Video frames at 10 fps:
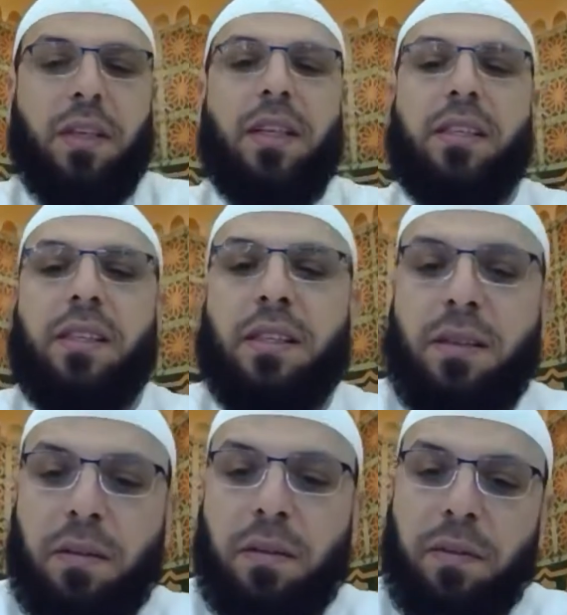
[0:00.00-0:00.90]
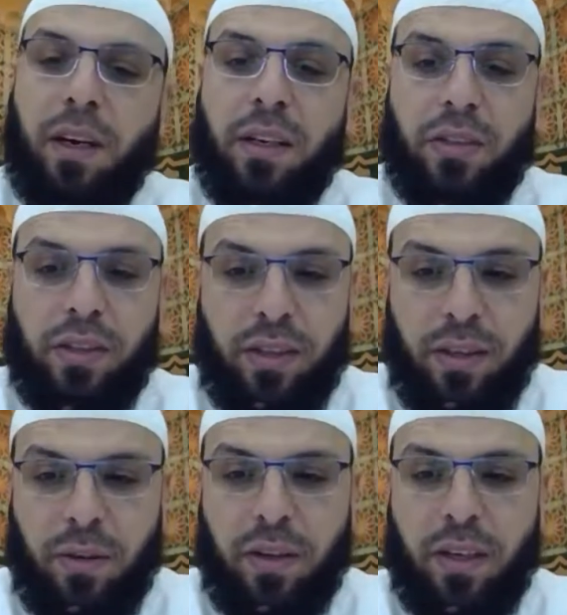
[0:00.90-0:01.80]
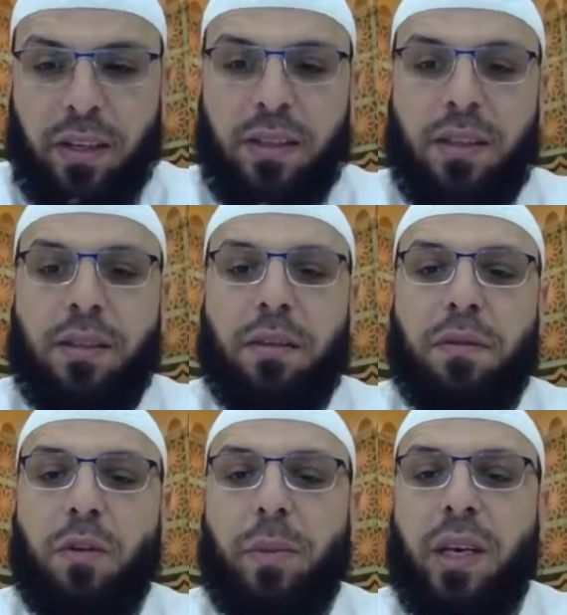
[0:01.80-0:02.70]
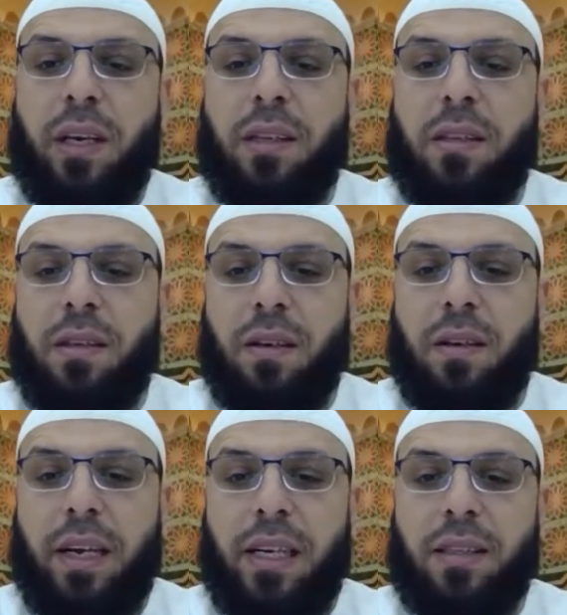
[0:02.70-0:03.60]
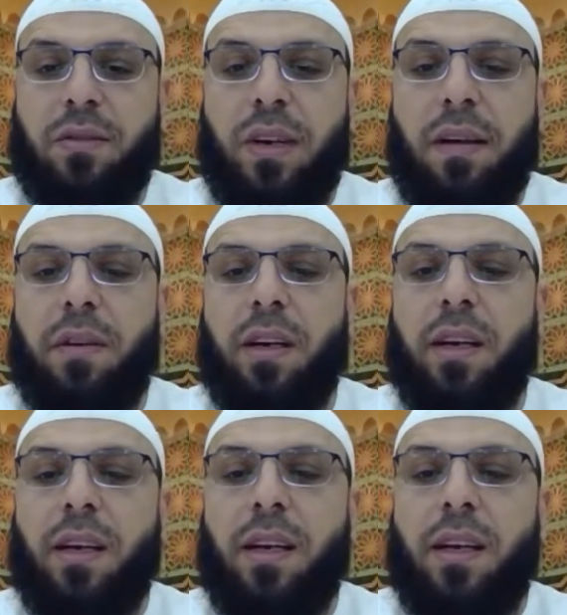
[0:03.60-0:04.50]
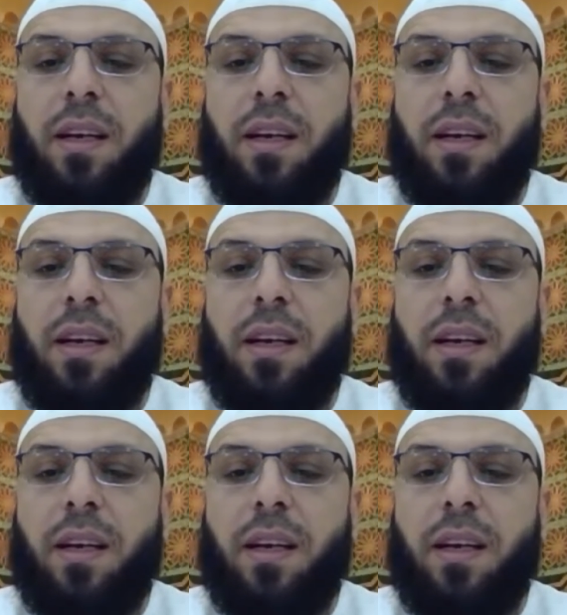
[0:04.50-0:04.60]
The distance of qasr, or the distance of you being considered as a traveler,